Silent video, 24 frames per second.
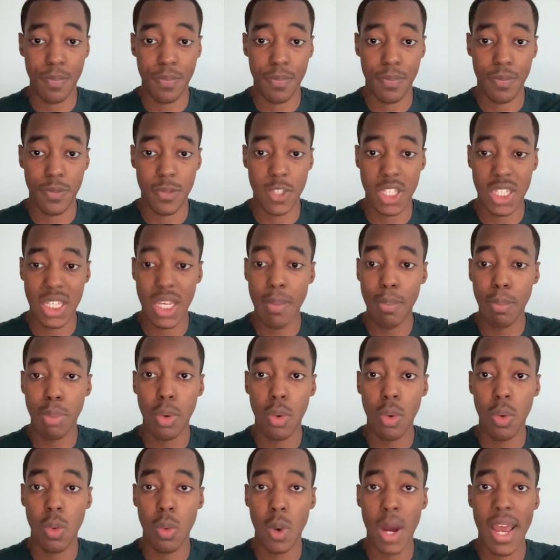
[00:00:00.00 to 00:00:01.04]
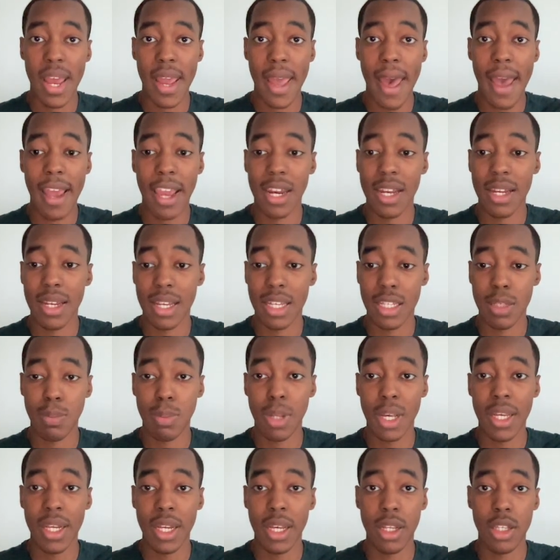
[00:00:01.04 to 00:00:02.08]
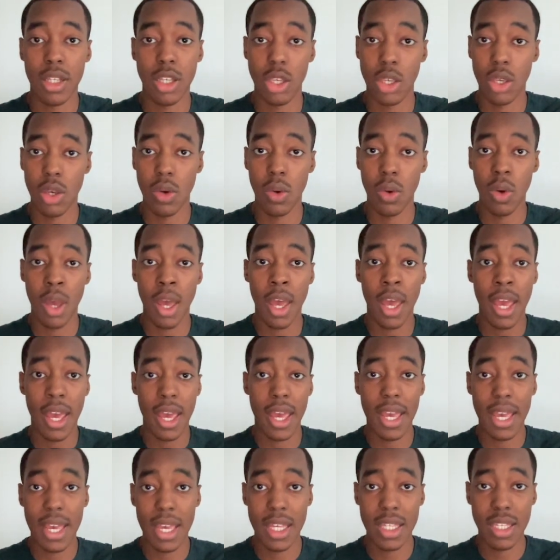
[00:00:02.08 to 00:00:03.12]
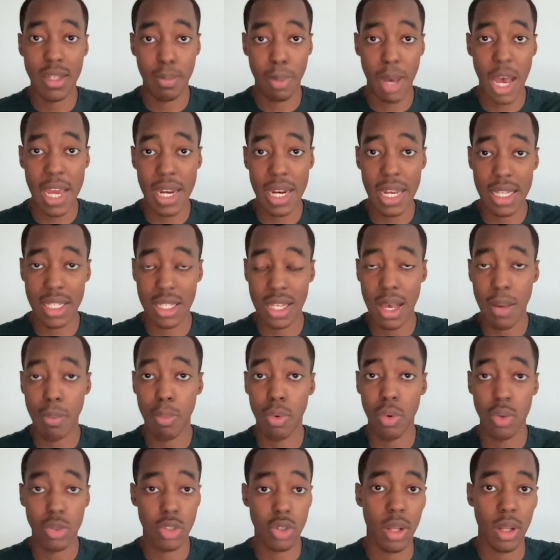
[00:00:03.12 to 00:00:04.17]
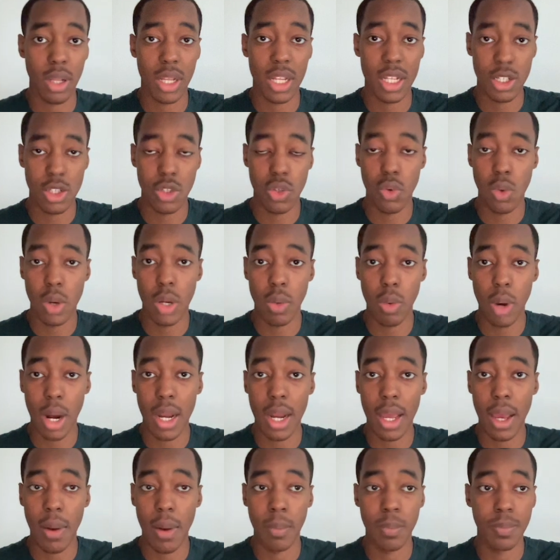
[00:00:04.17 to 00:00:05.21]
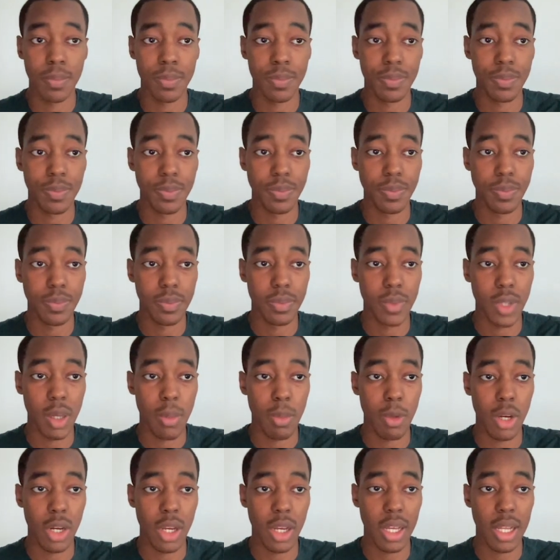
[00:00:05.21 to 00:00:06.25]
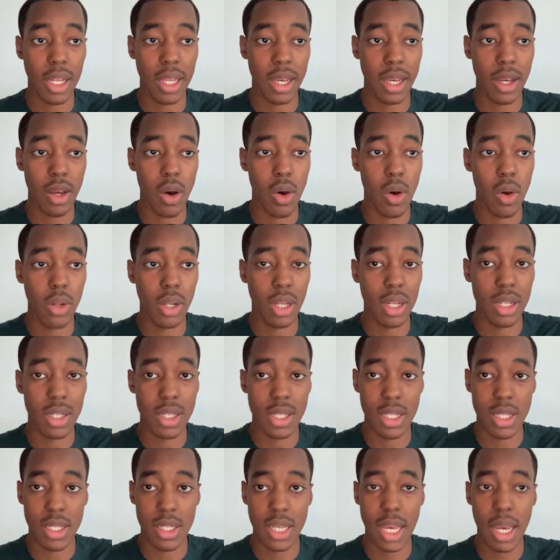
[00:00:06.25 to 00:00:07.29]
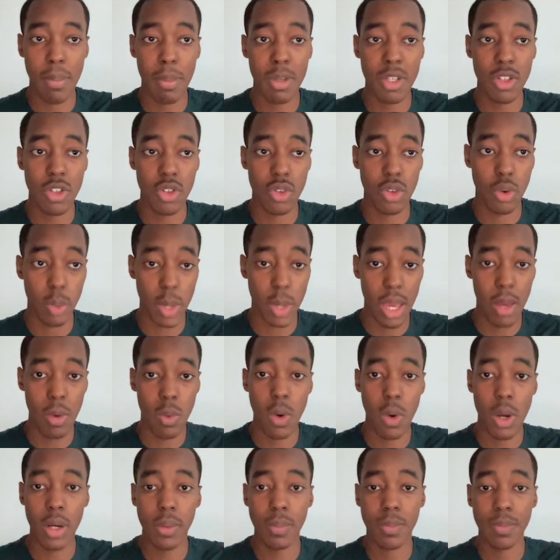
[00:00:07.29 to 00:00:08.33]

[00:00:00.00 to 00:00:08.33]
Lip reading: simple way I can explain it to you is by an example. So let's do one right now. I'm going to click on lists and segments to create one.